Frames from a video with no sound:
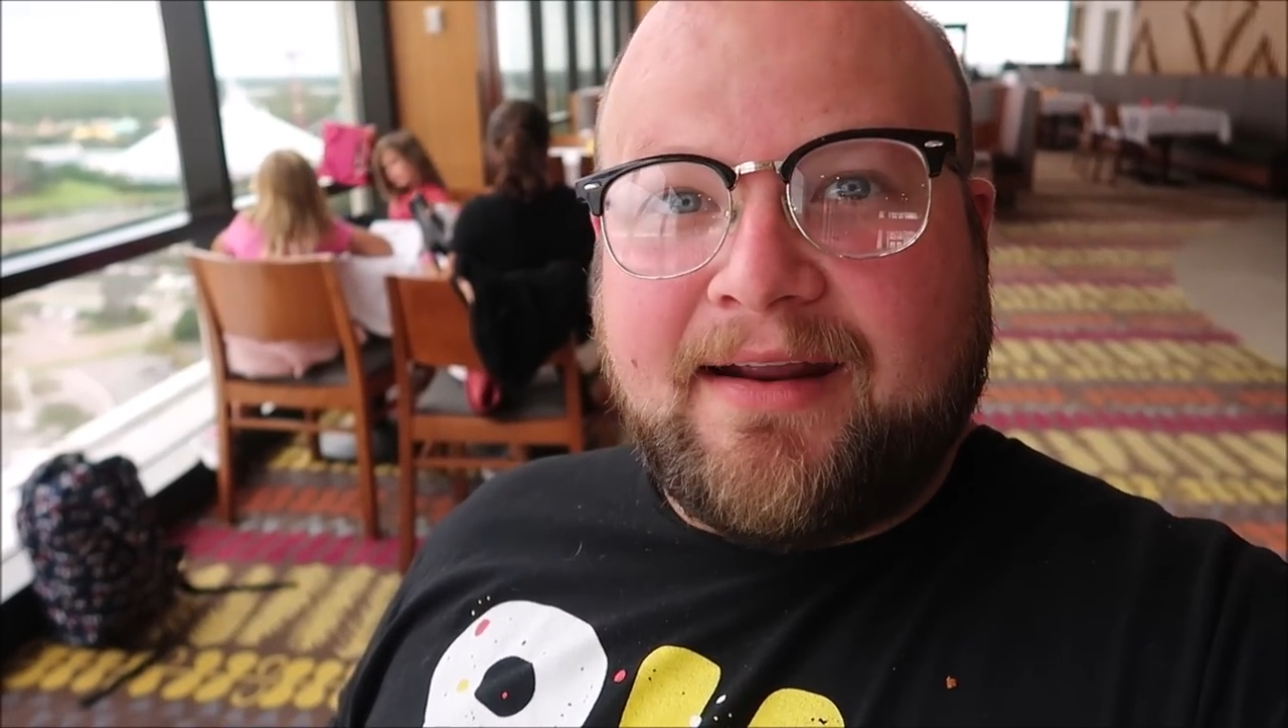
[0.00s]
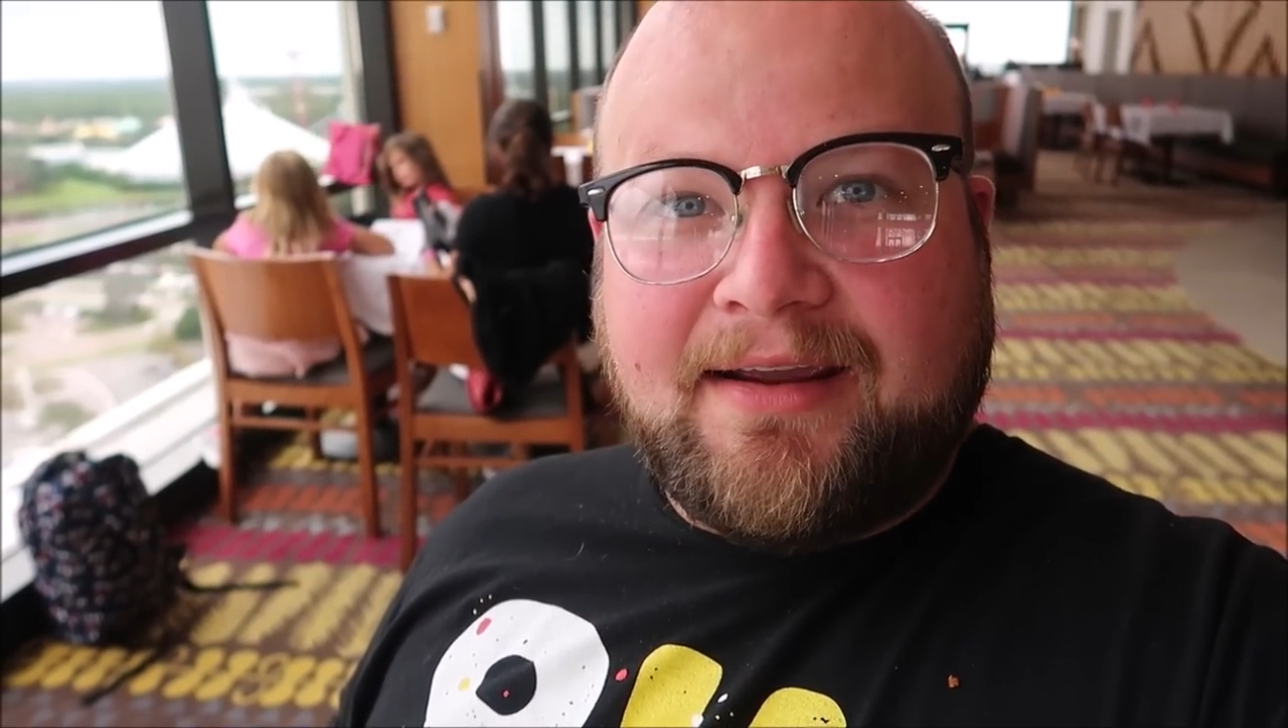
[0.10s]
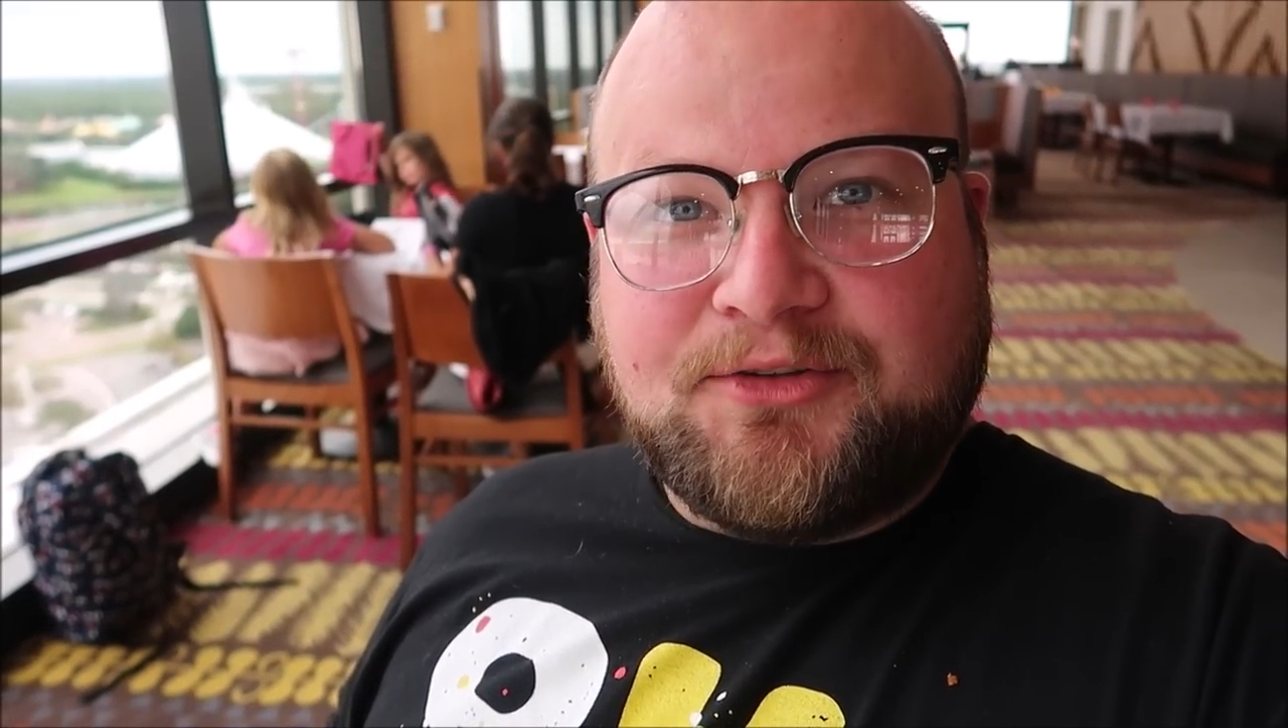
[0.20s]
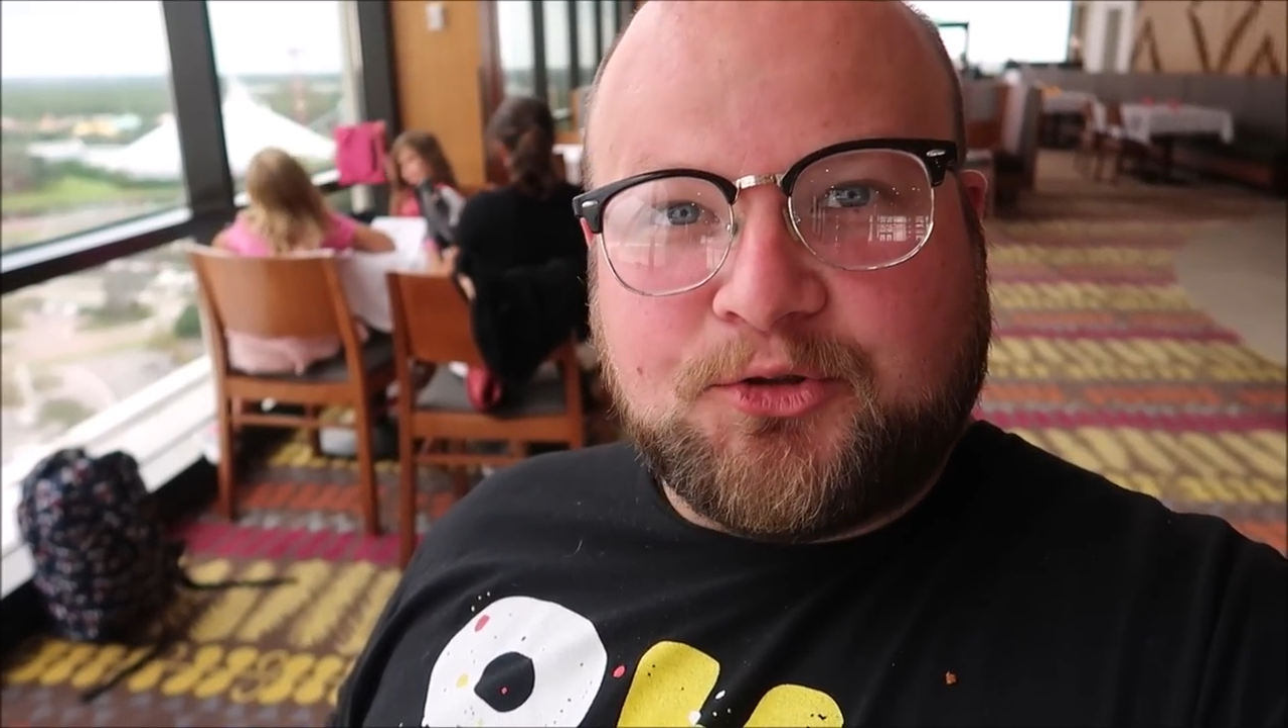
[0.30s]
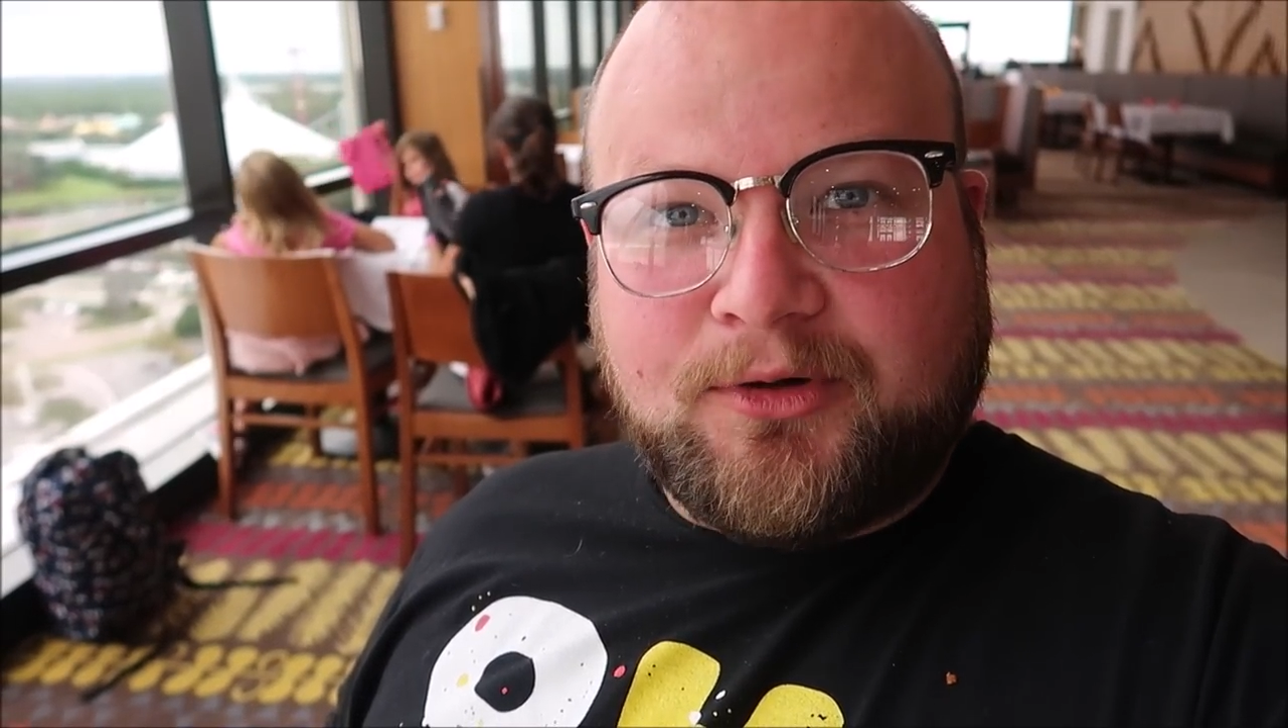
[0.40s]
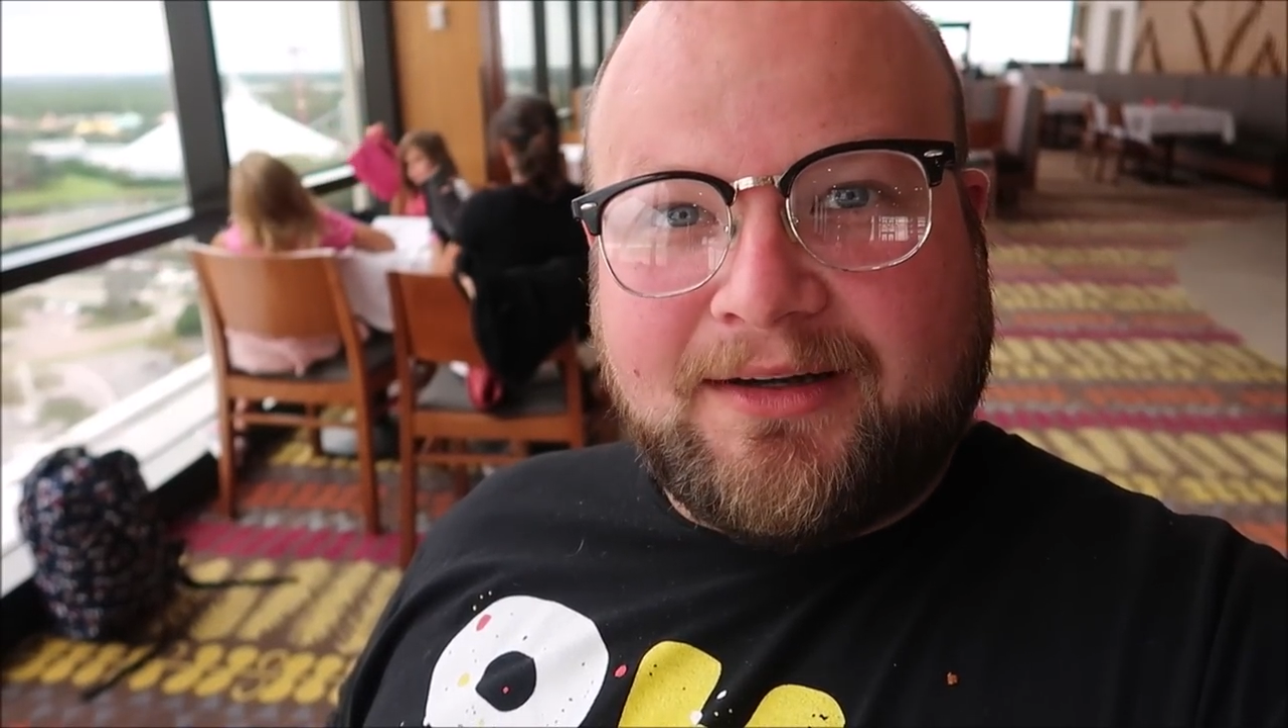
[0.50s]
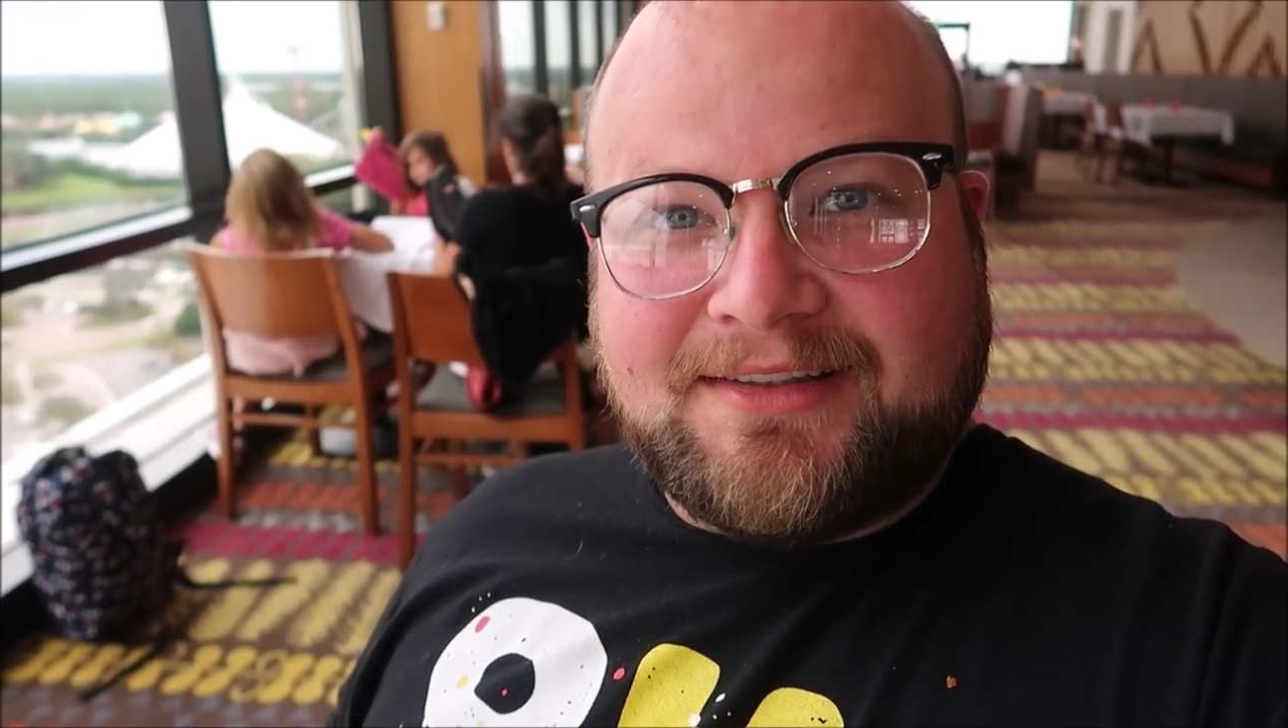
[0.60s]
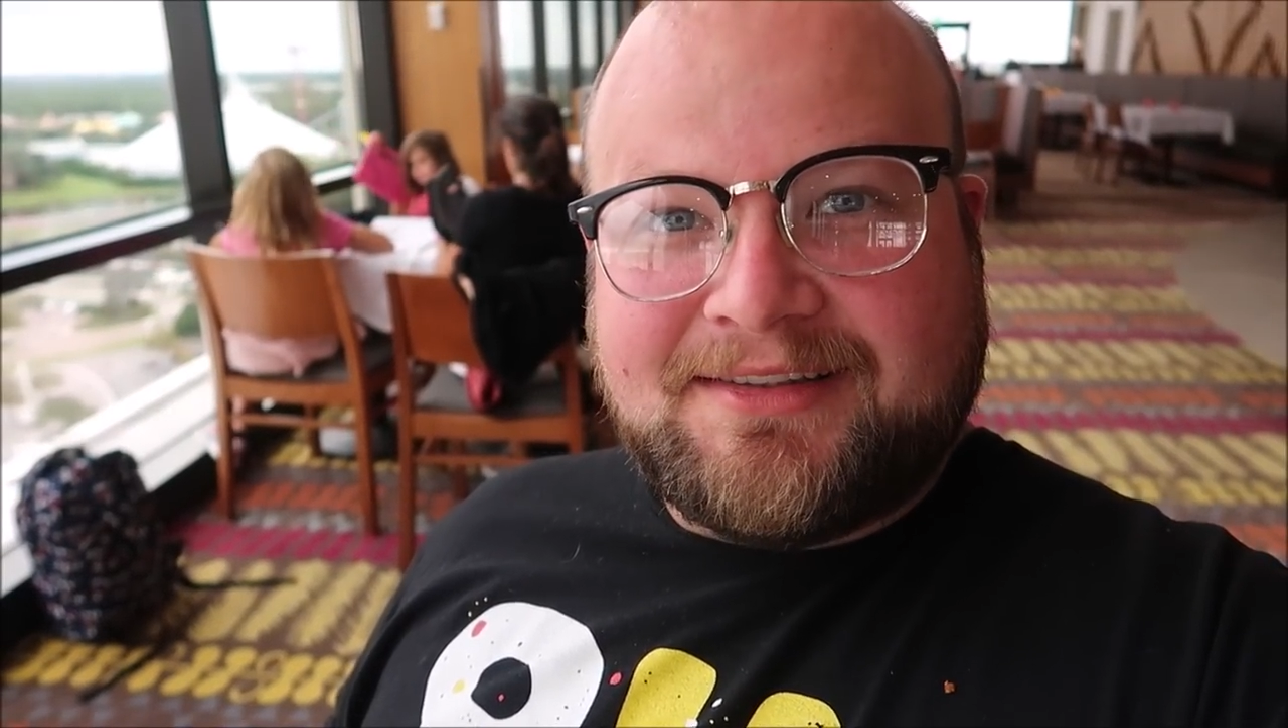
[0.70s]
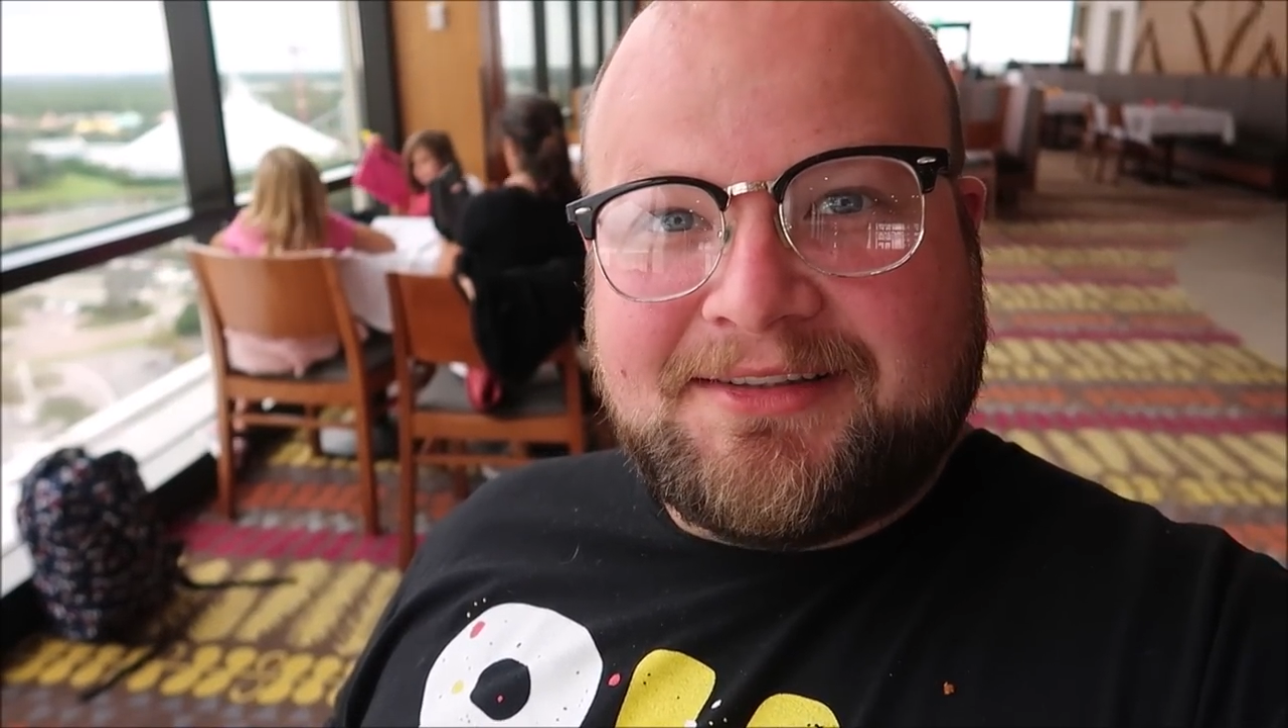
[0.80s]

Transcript: dangerous.